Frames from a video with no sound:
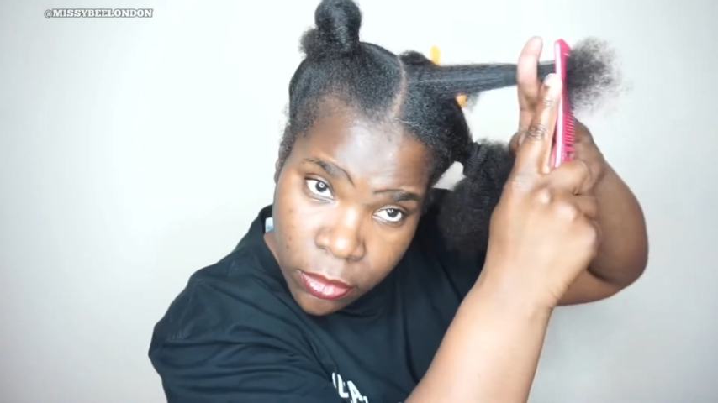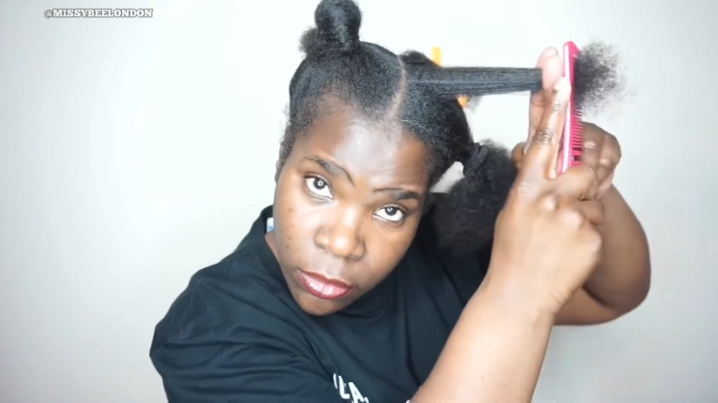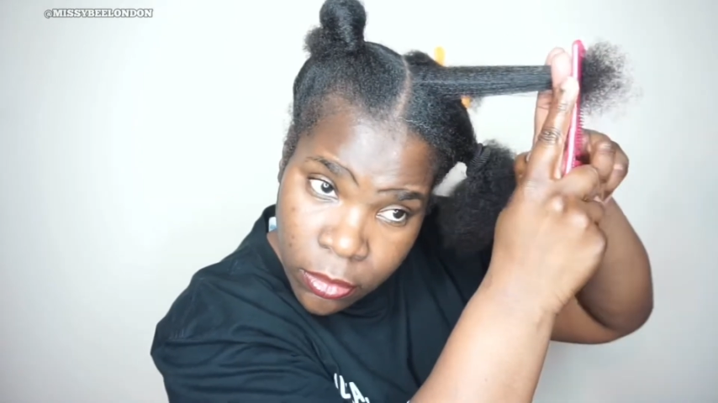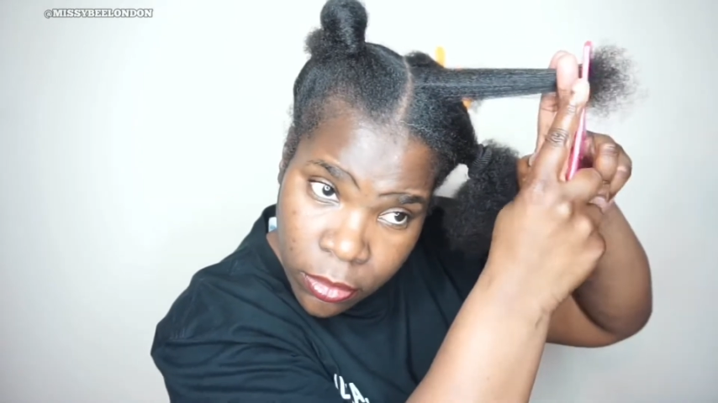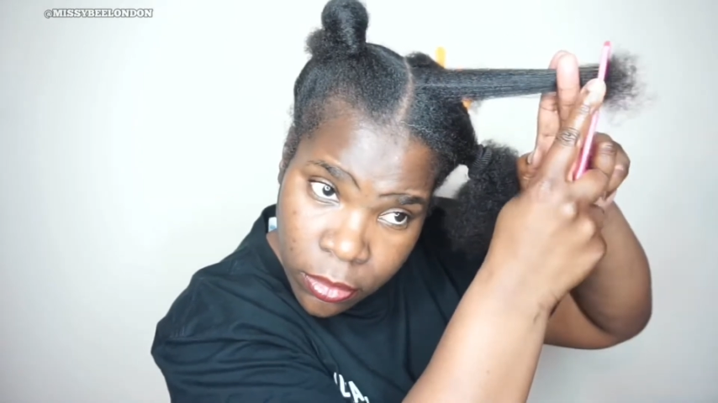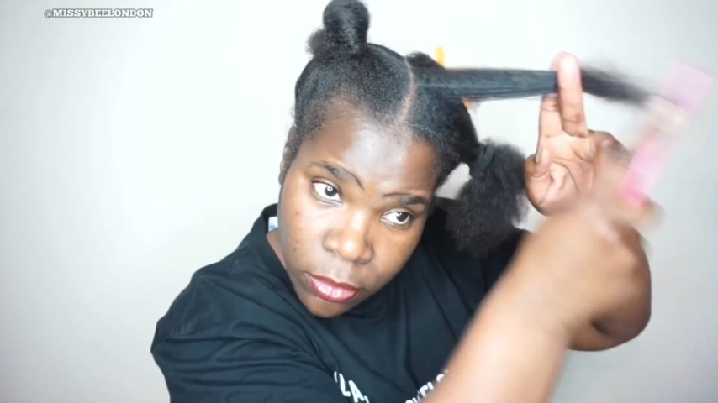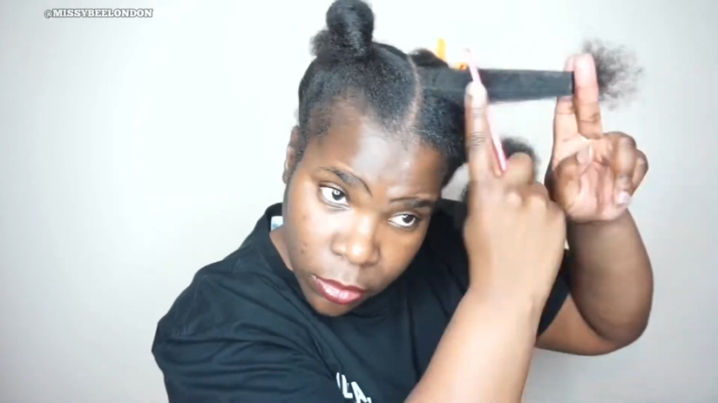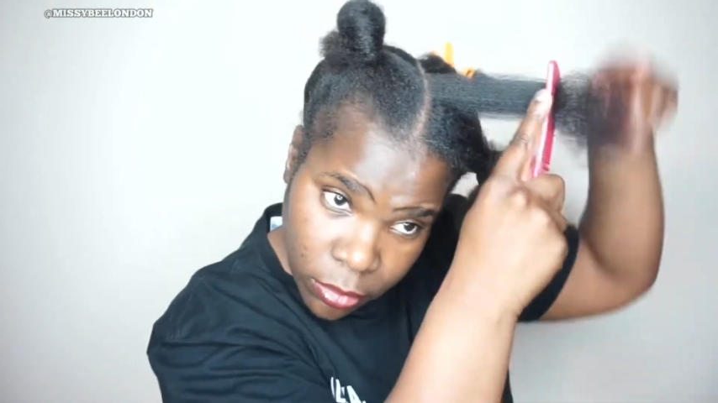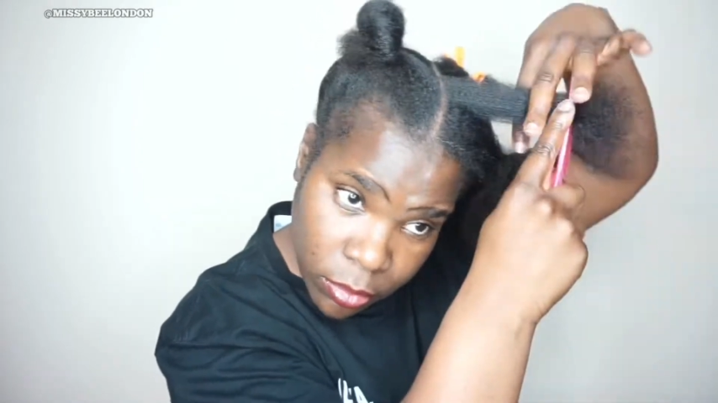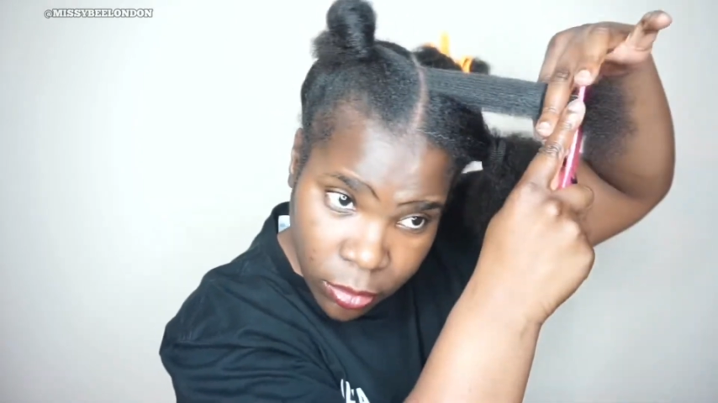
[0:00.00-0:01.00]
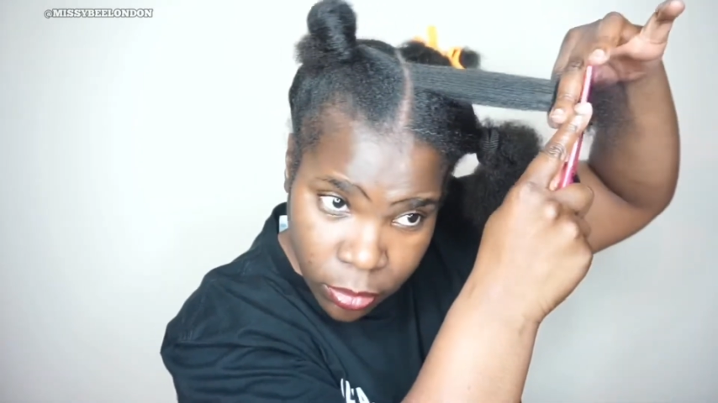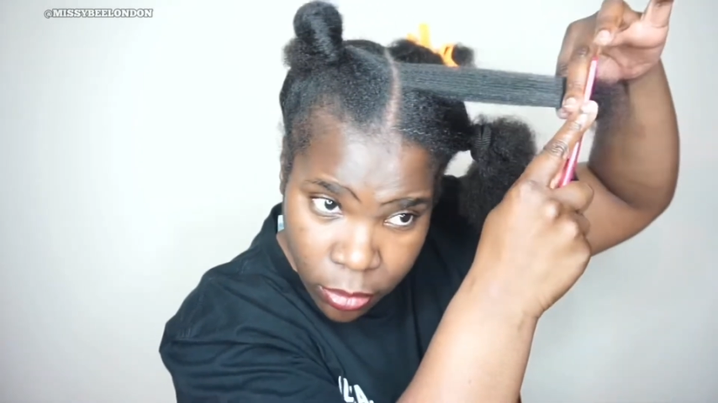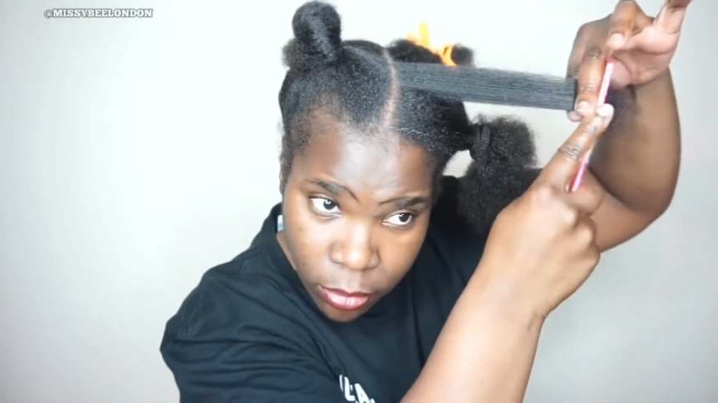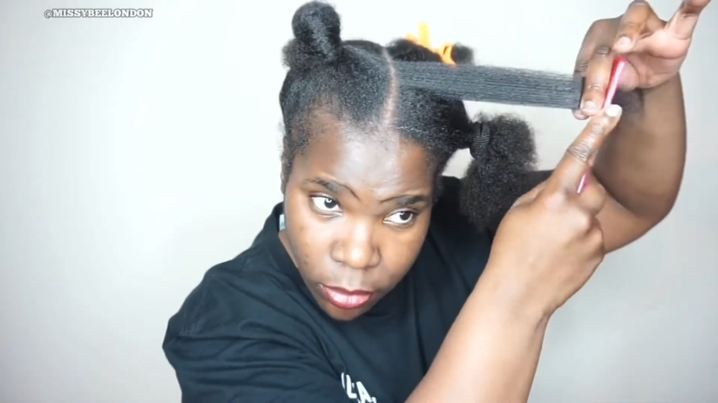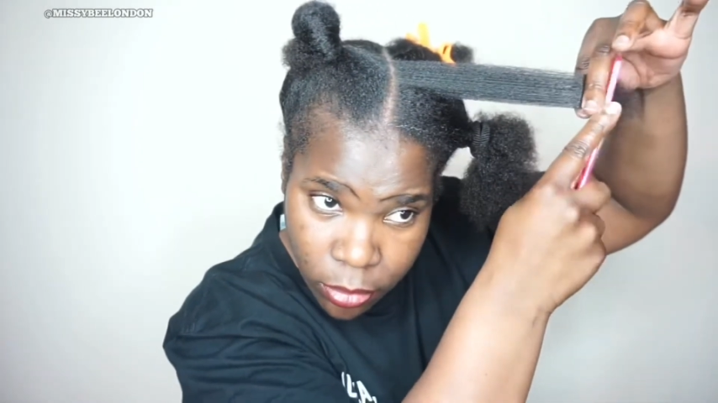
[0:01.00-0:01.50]
because I ain't got nothing
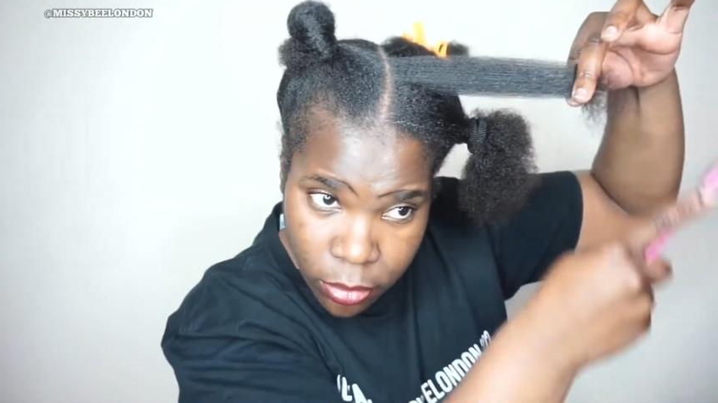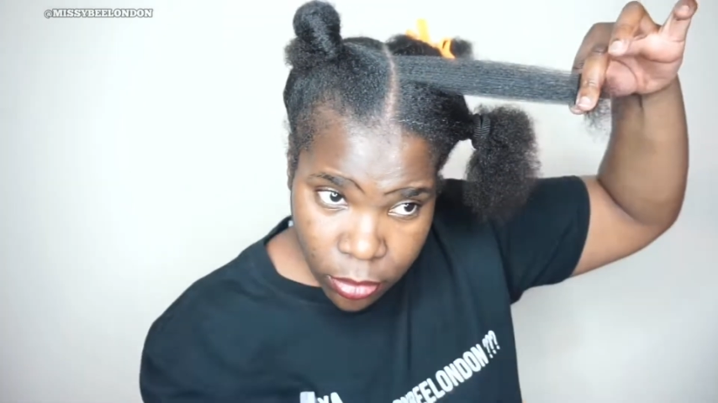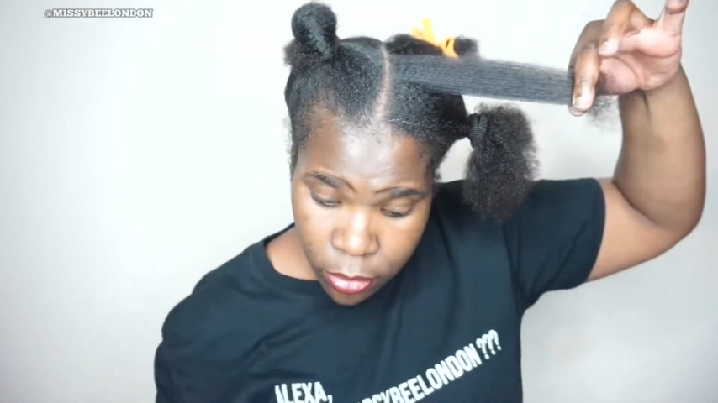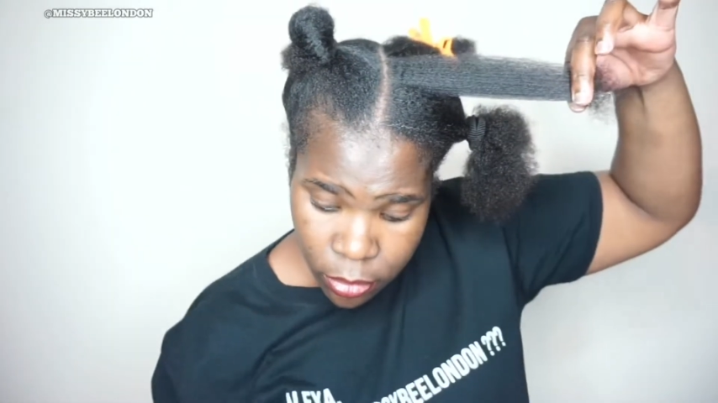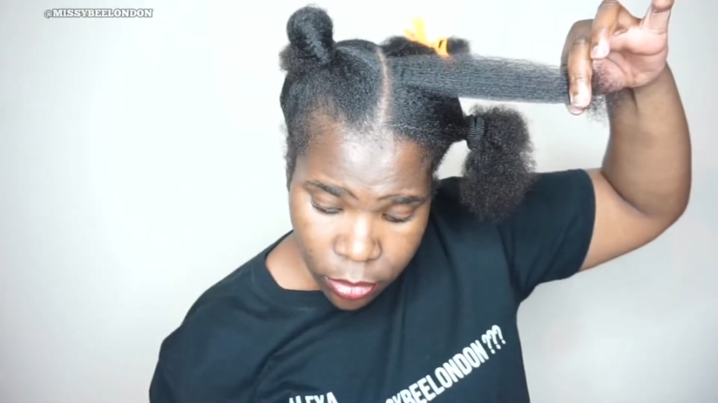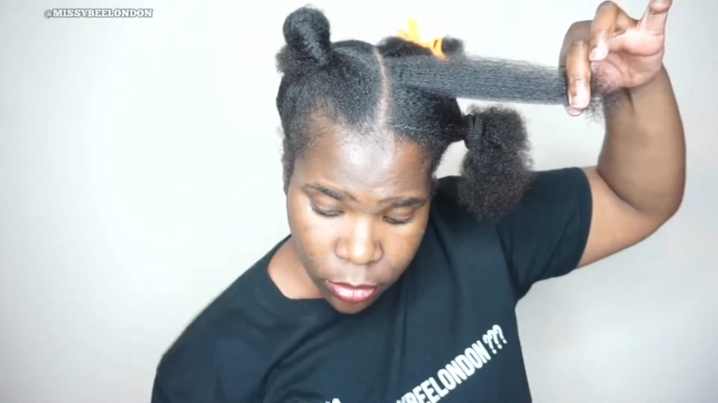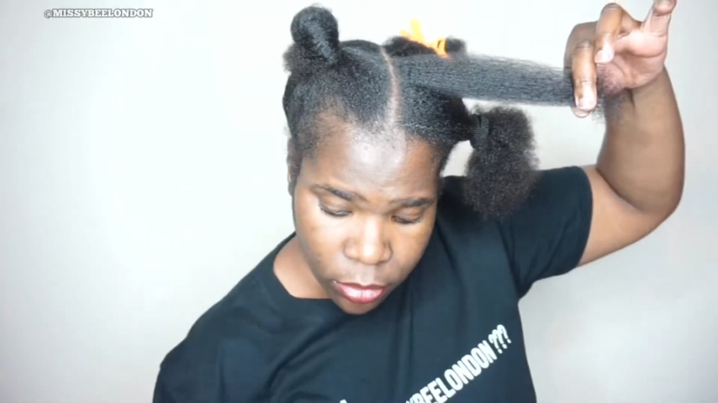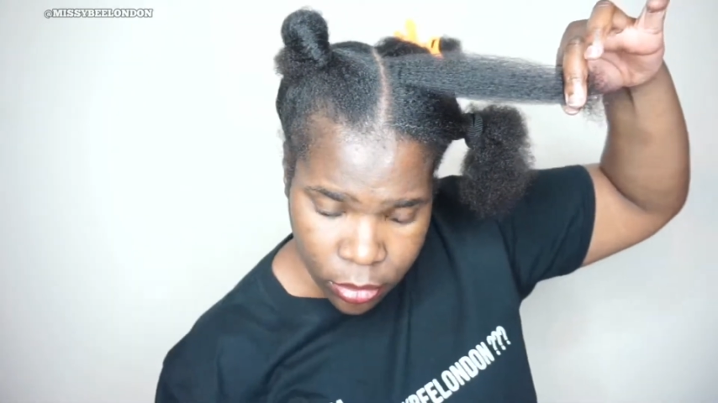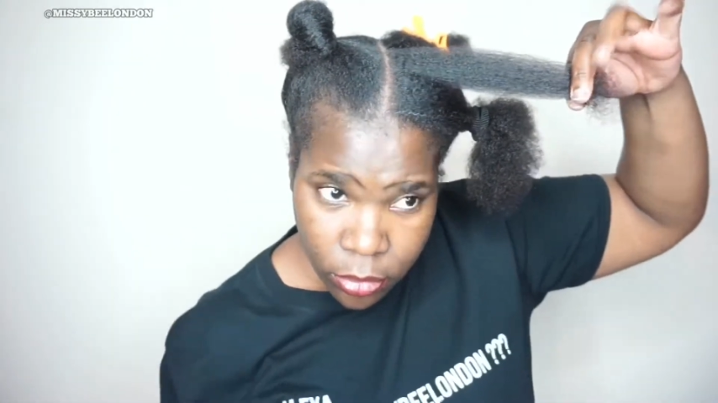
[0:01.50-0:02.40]
else to talk about right now.